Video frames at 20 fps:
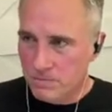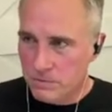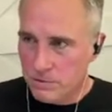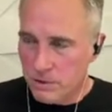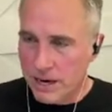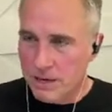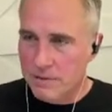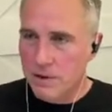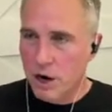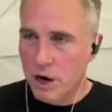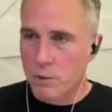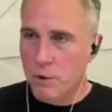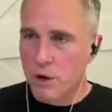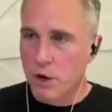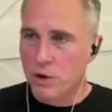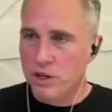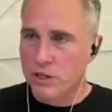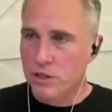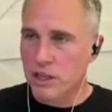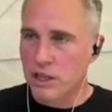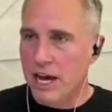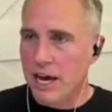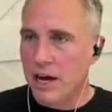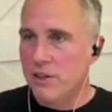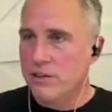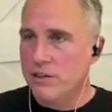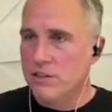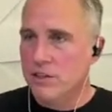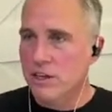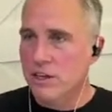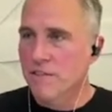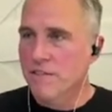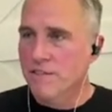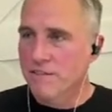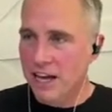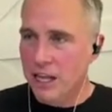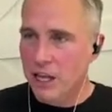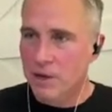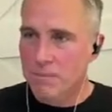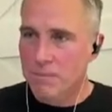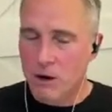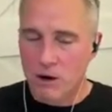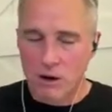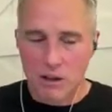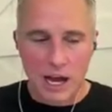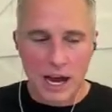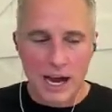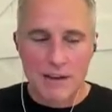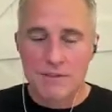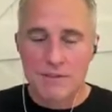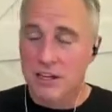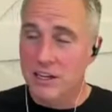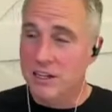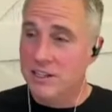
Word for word: Right? Are we going to allow this to envelop our lives?